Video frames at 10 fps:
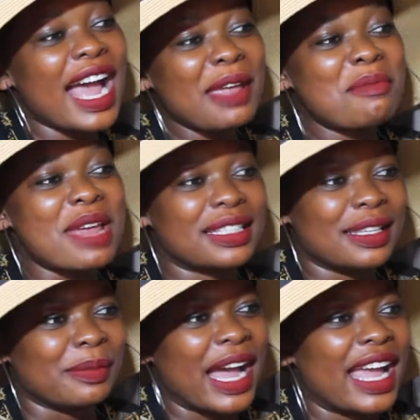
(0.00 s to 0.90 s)
met him,
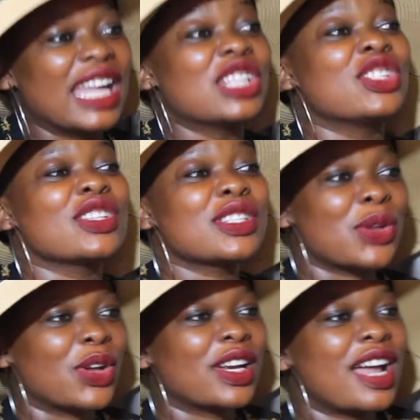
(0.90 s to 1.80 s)
I had just
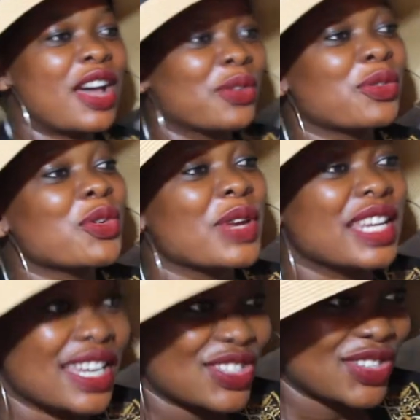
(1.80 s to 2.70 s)
gotten out of a
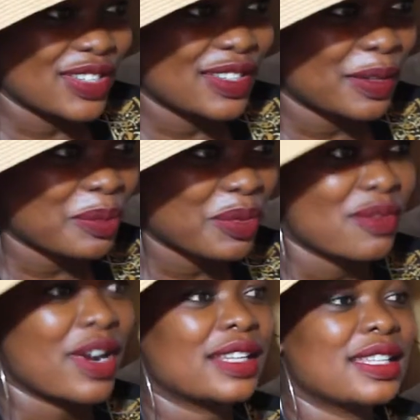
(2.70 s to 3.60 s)
relationship,
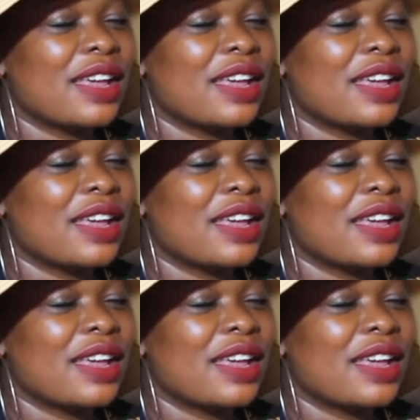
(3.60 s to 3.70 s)
right? A